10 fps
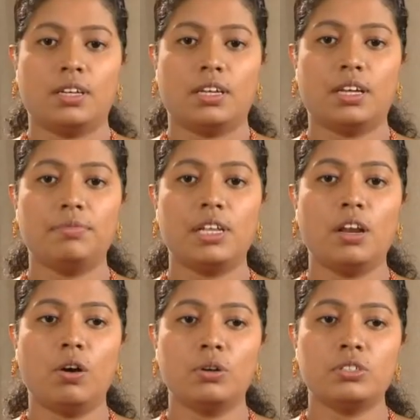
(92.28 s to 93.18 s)
He will
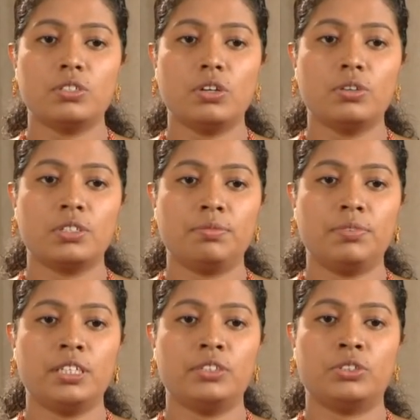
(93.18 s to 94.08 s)
also
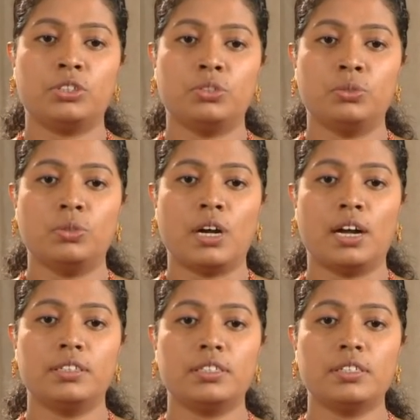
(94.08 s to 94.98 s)
reveal to you
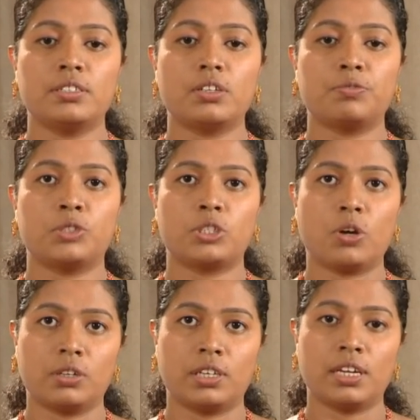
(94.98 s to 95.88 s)
hundreds of
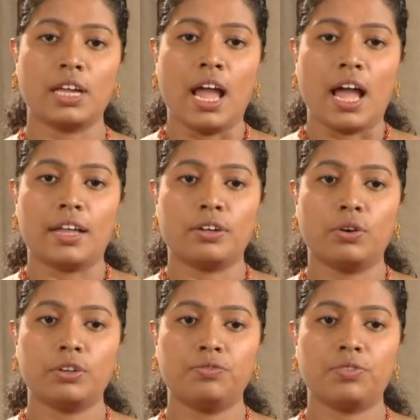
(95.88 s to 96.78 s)
shocking and
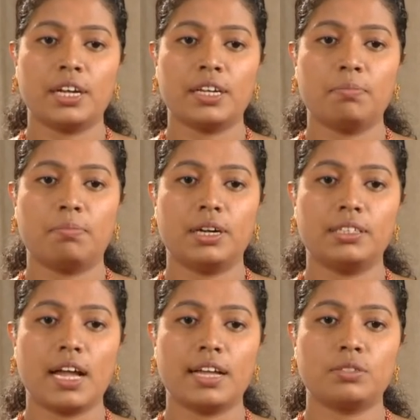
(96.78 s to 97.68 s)
horrifying but
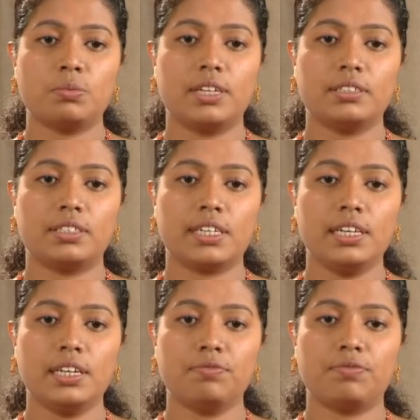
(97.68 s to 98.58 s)
as well
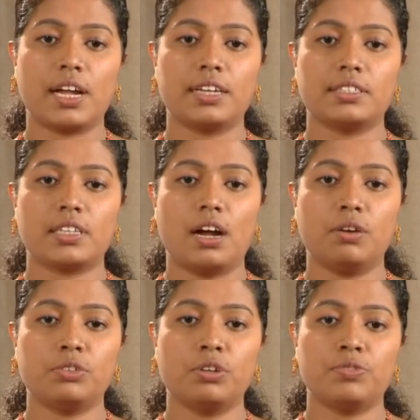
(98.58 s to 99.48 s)
thrilling facts out
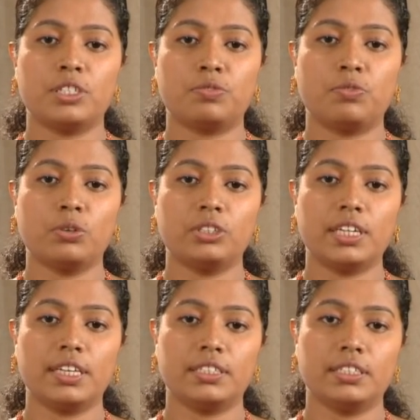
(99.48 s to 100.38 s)
of his
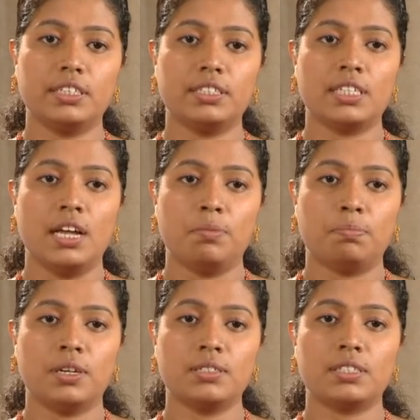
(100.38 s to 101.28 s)
48 years
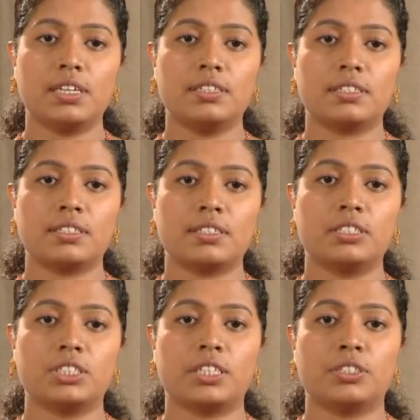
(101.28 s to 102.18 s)
personal research
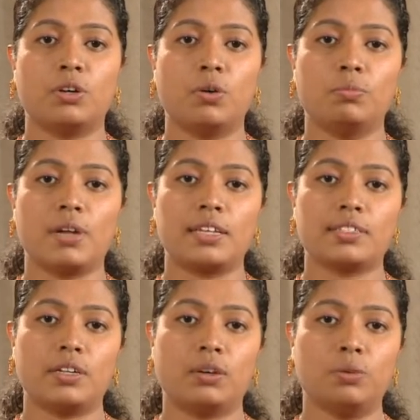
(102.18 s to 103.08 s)
at home as a
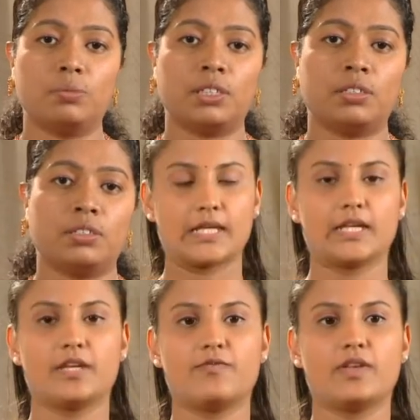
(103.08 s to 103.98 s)
hobby.
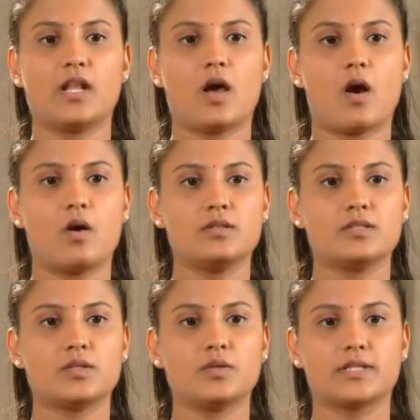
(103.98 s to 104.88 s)
He will
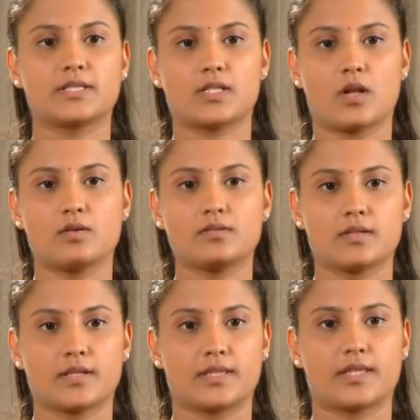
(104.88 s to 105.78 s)
also disclose
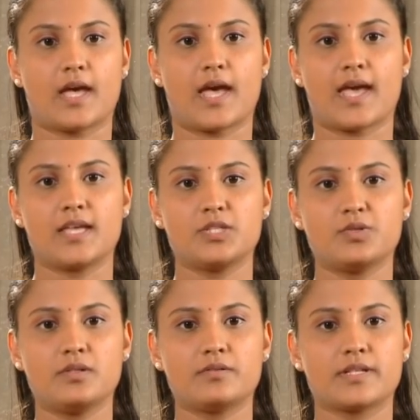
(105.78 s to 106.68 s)
the
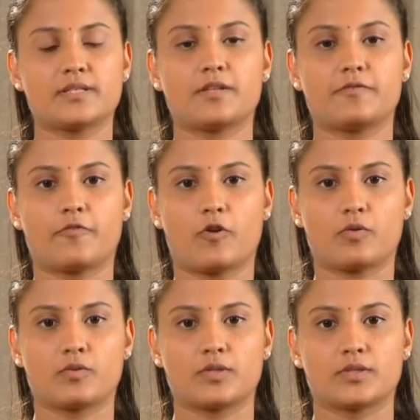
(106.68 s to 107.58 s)
actual reason for
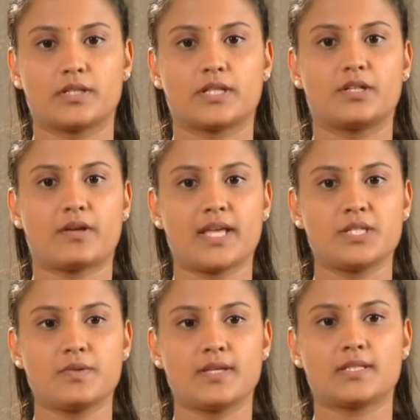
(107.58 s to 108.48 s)
the
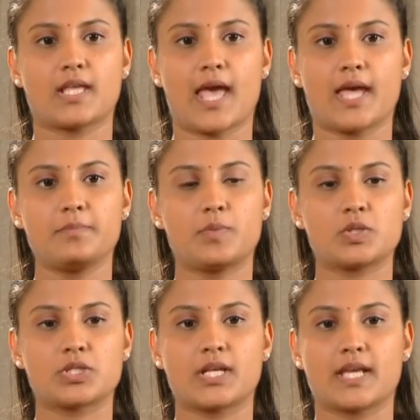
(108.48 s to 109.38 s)
graduates and
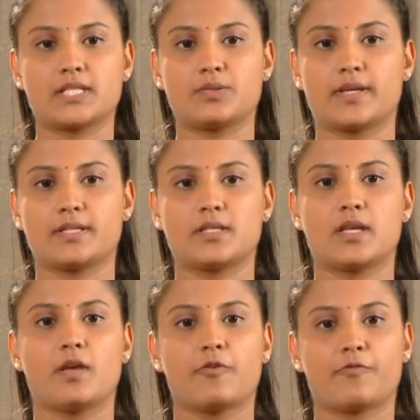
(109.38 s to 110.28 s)
postgraduates
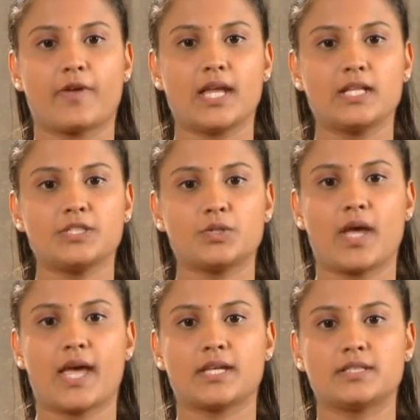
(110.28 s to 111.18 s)
failing to
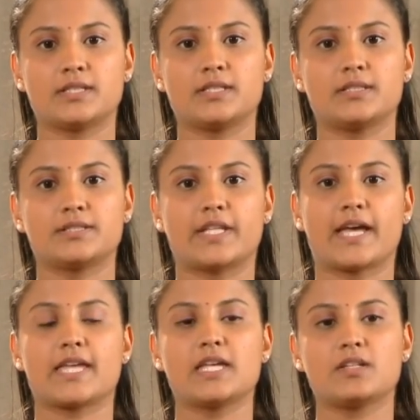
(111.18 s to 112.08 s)
handle the
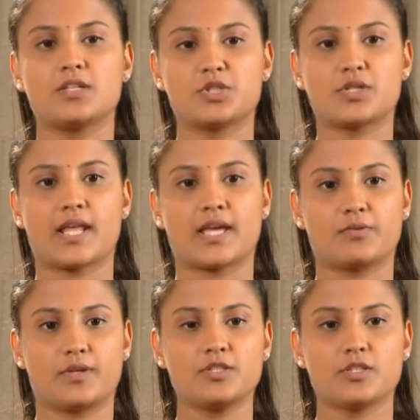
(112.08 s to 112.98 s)
English
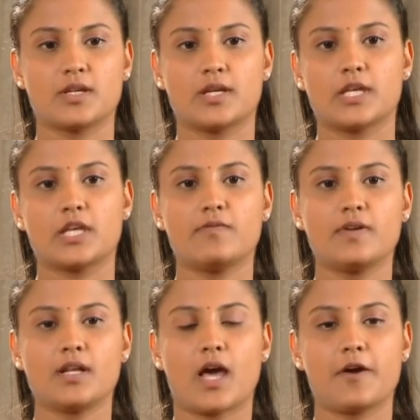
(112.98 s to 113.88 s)
language
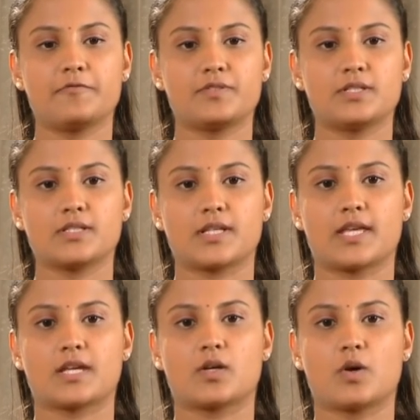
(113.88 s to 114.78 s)
even after
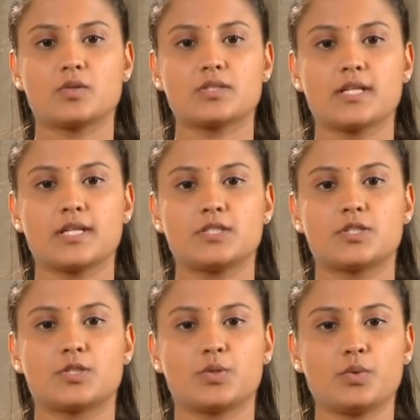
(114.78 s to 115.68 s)
a costly
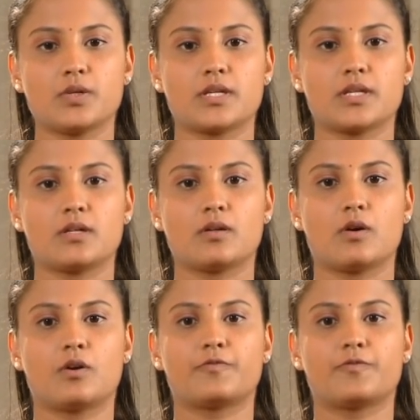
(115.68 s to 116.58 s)
2-year
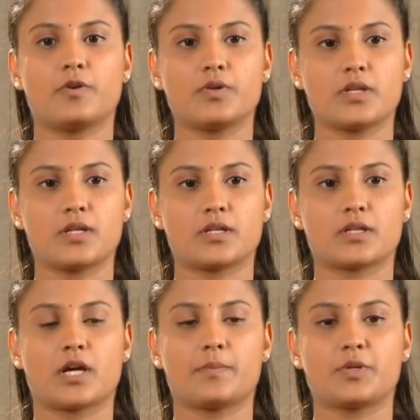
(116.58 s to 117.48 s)
or 4-year
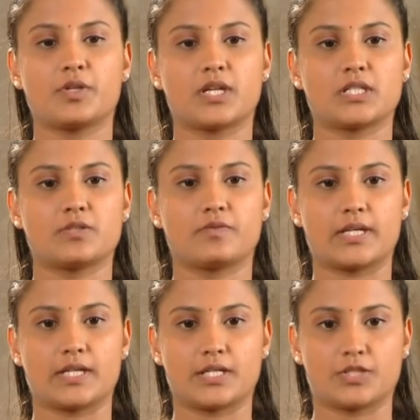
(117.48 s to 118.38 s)
communicative
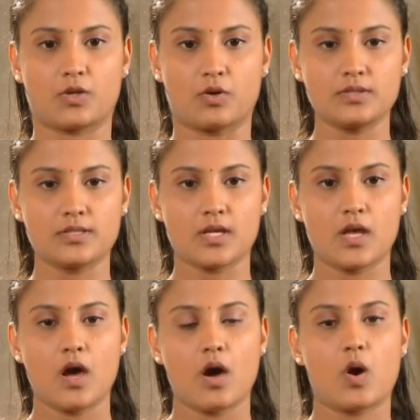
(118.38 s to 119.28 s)
English course
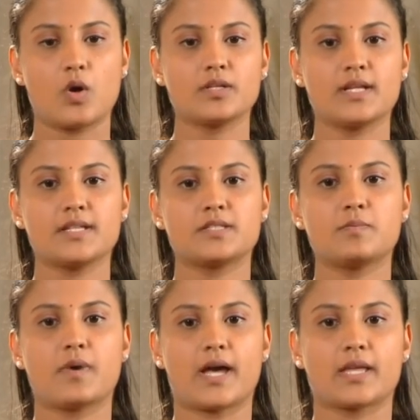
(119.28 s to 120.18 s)
organized
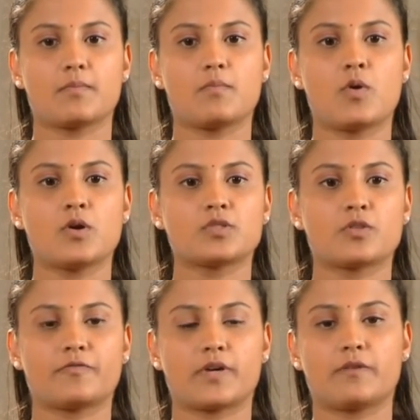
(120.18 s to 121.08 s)
by most
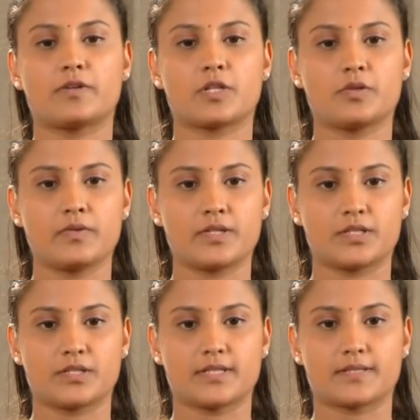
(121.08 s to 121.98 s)
of our
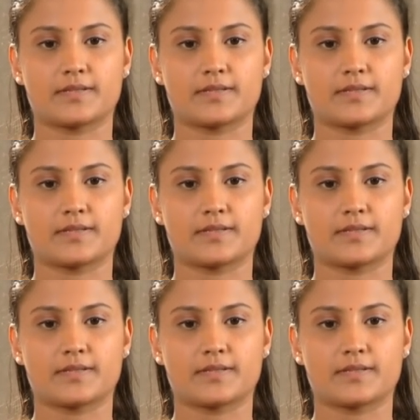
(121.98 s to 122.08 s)
universities.